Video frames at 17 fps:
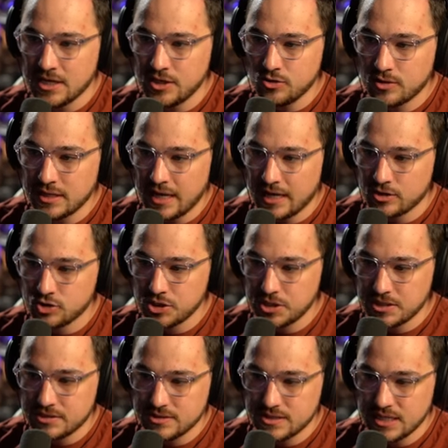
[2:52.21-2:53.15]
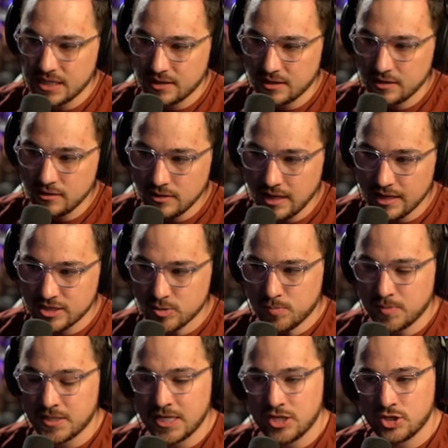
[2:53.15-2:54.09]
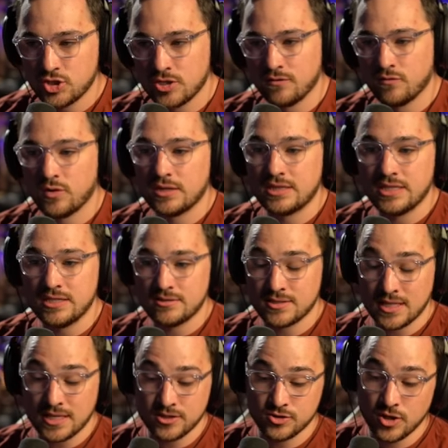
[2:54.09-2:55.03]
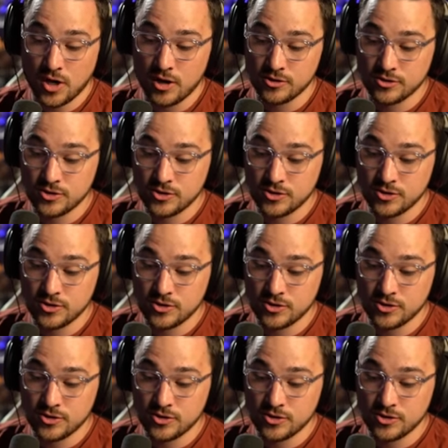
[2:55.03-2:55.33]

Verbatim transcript: you can actually see a little explanation of what these things are.